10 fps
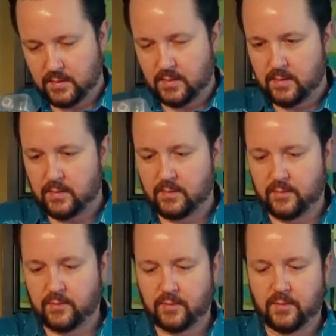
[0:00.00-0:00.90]
And
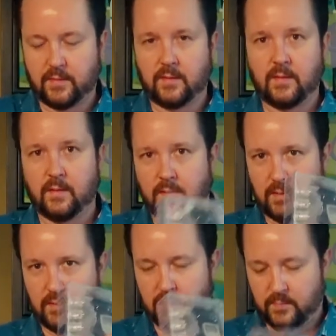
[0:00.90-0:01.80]
it's
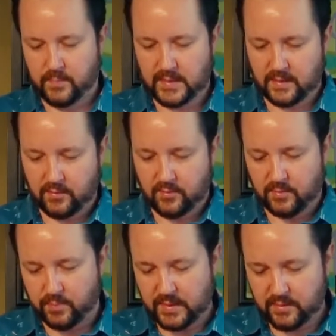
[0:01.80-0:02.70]
packaged
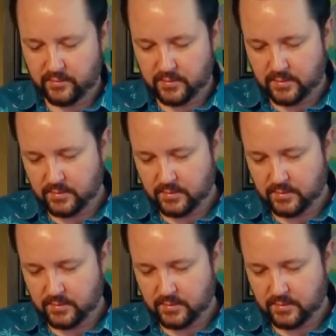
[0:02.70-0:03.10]
in plastic.